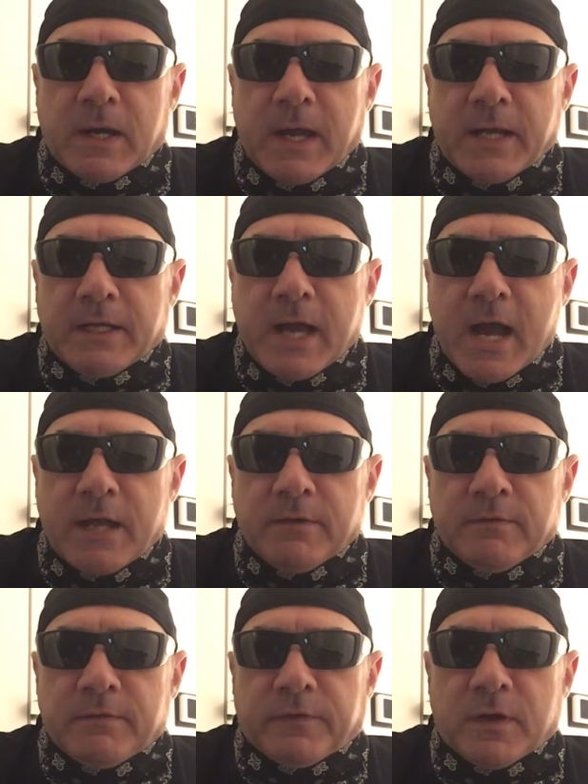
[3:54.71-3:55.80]
had
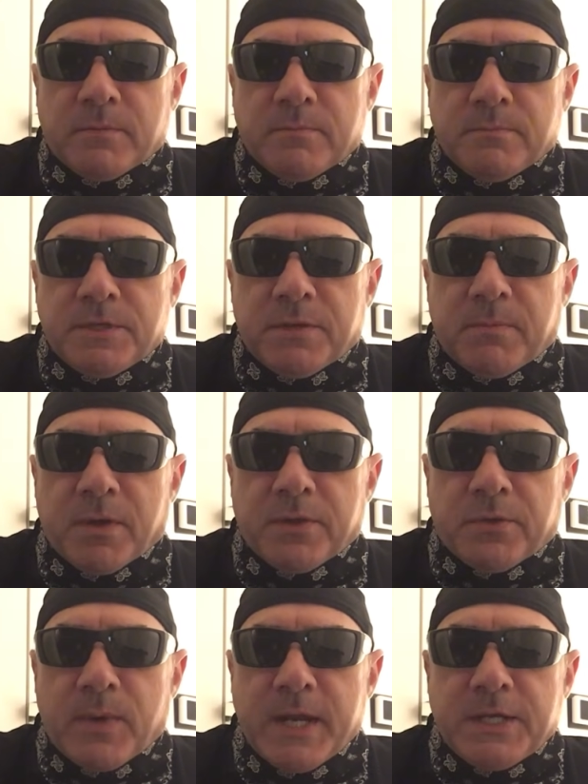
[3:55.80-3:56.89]
gotten from some
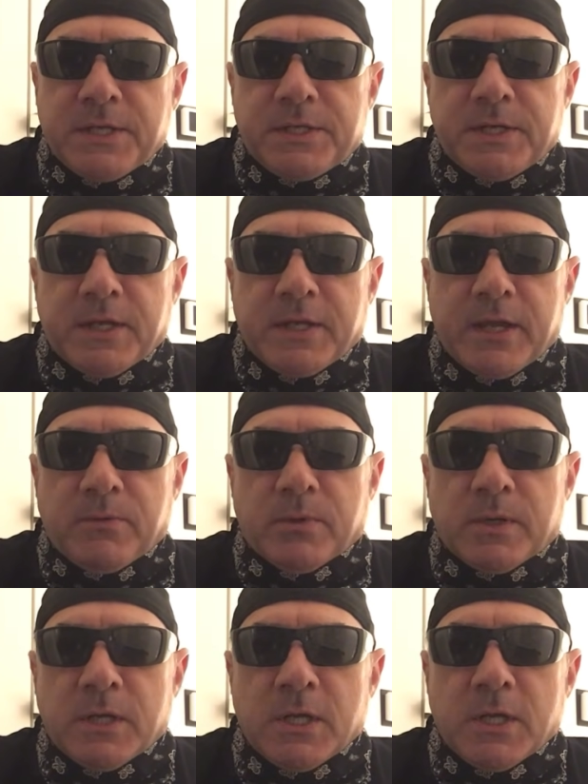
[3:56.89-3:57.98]
other race, and they were